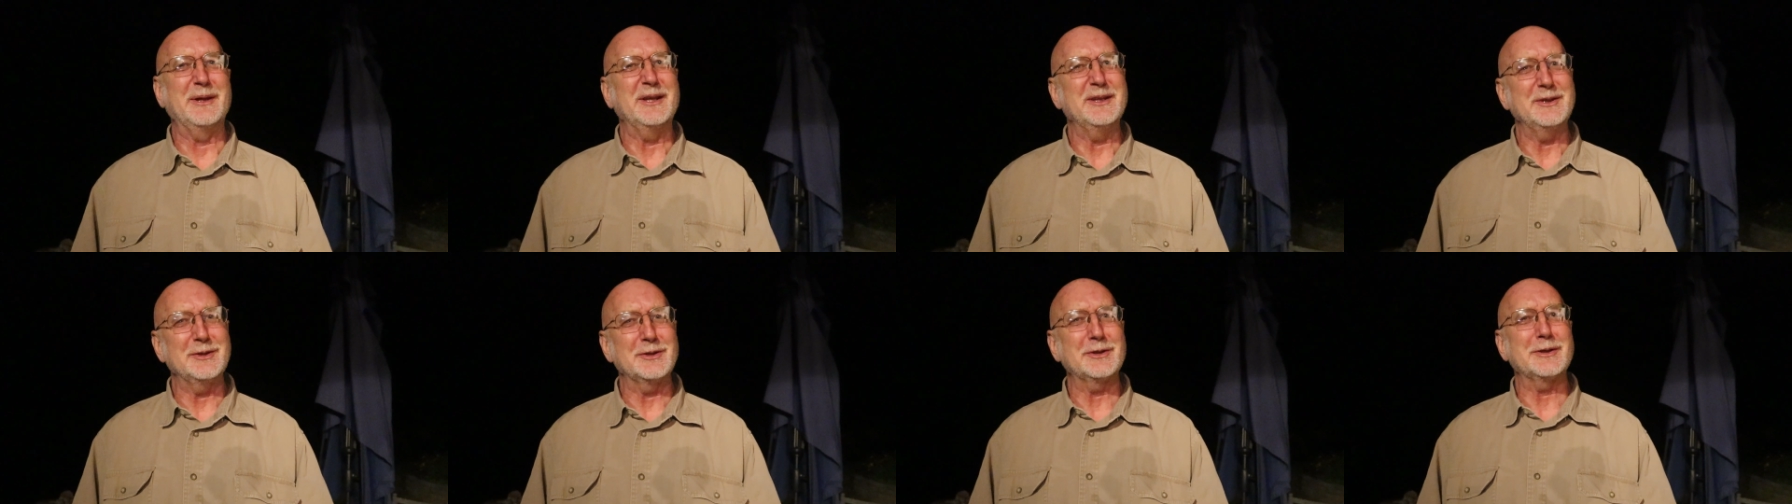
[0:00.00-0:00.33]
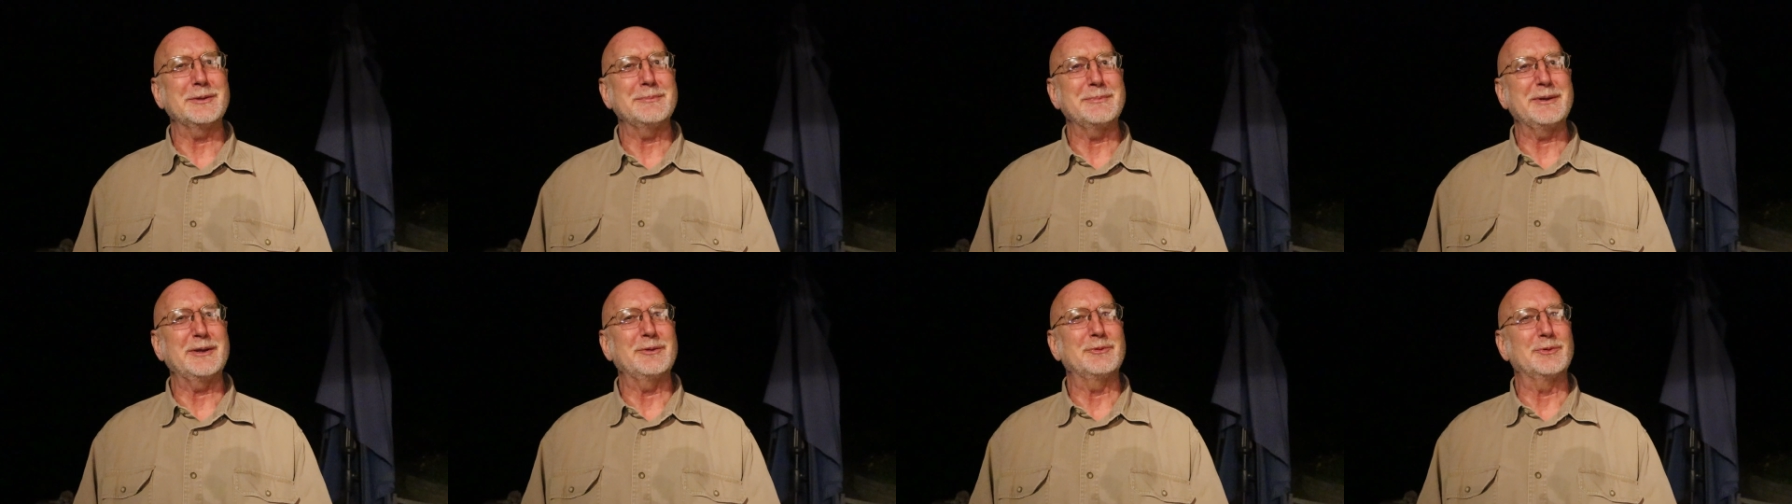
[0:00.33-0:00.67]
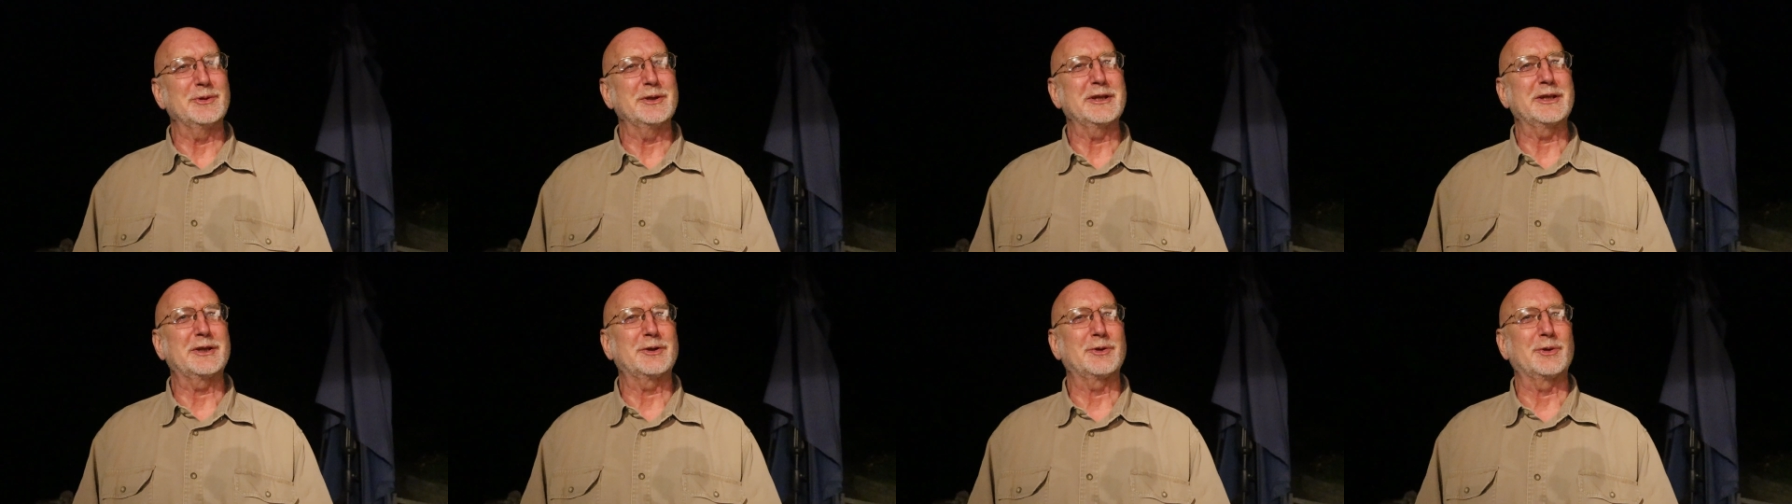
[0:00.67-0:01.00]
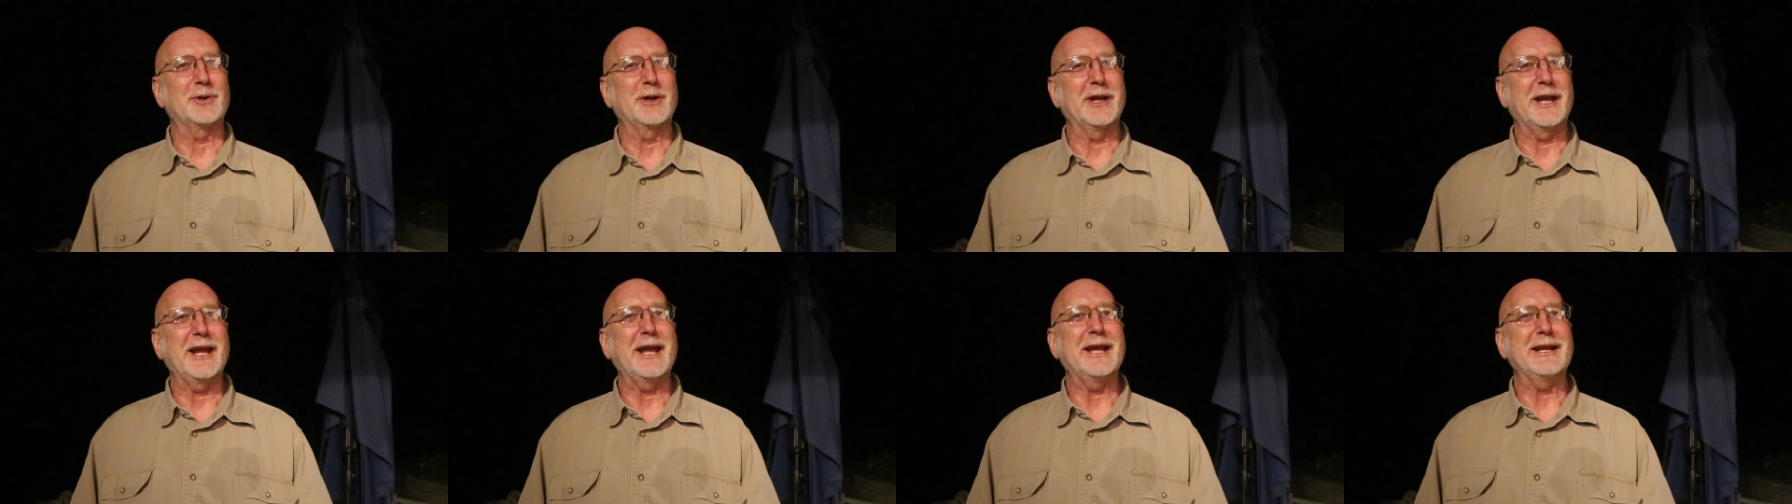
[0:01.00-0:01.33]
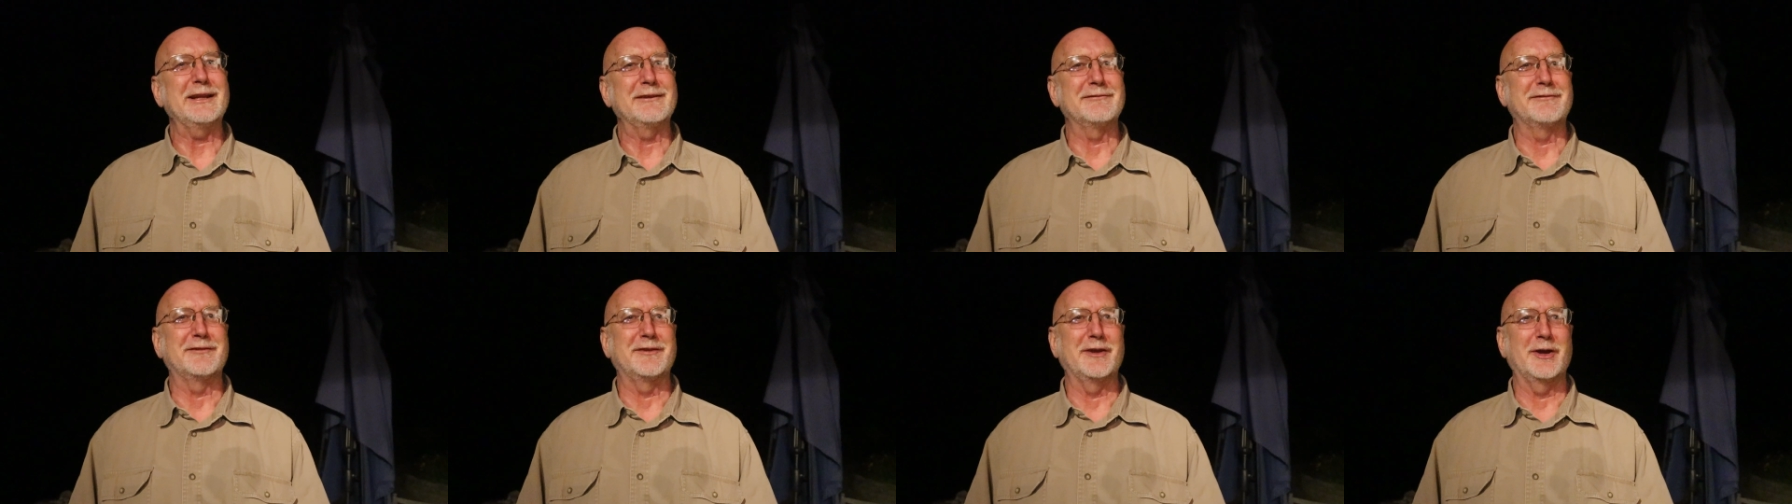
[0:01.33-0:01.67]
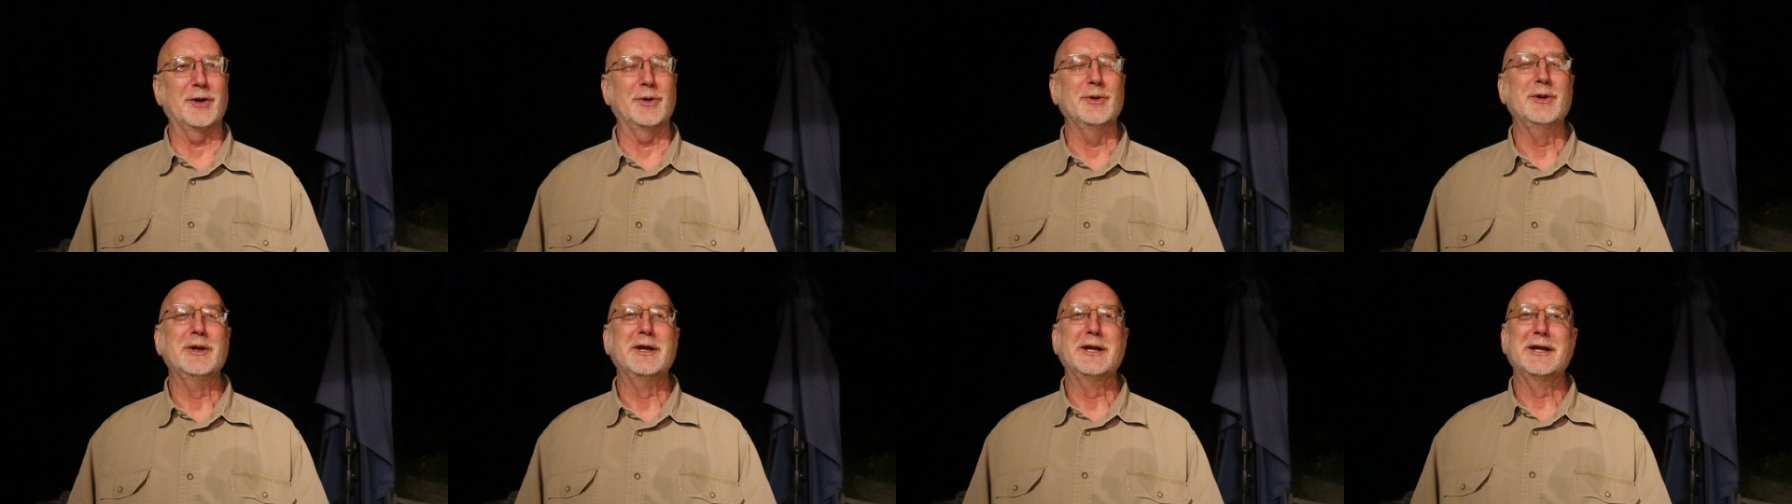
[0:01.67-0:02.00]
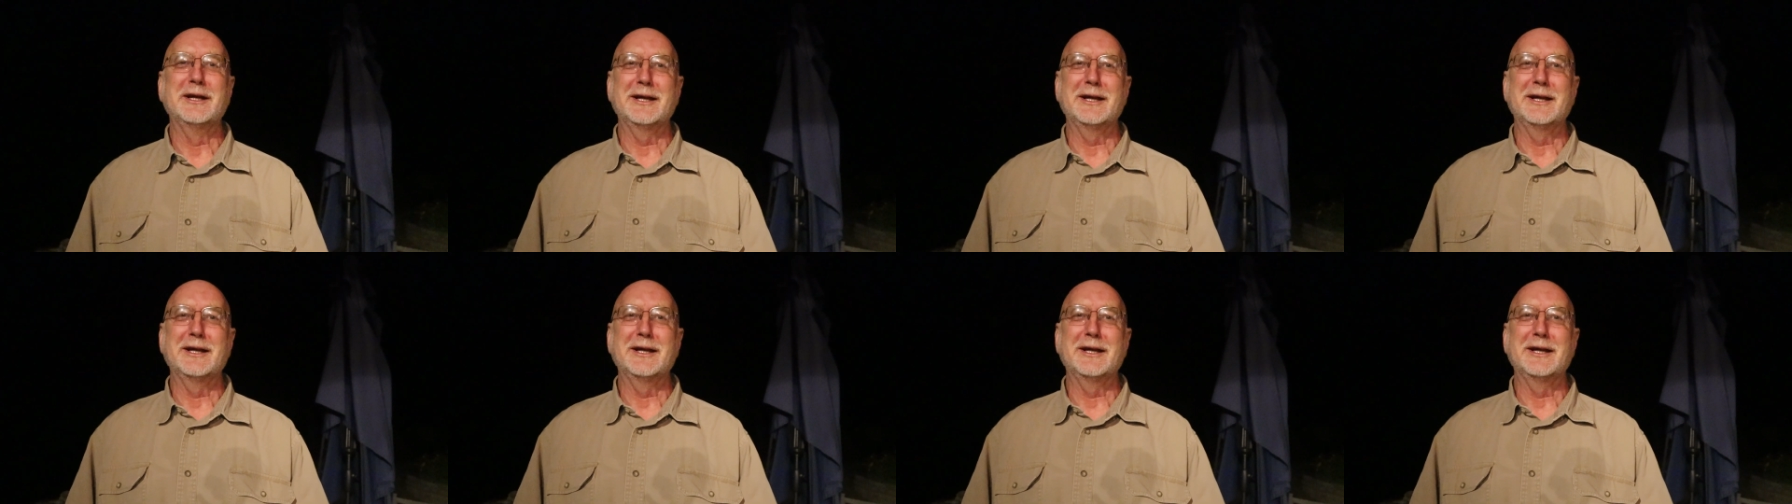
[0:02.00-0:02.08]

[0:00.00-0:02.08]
And you can be really creative though